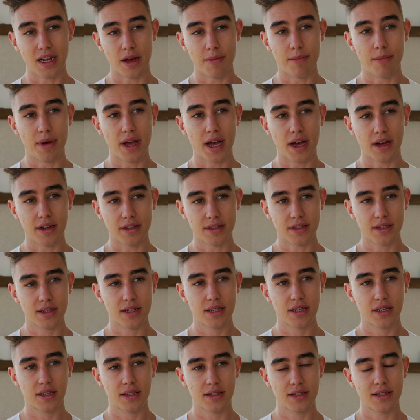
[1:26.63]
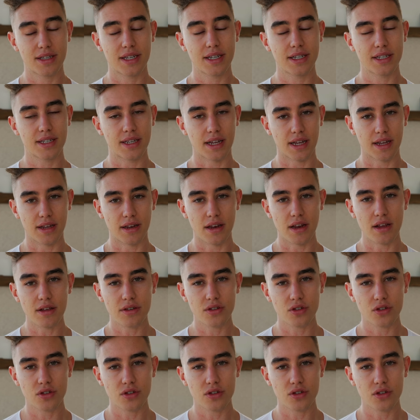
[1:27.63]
about 16.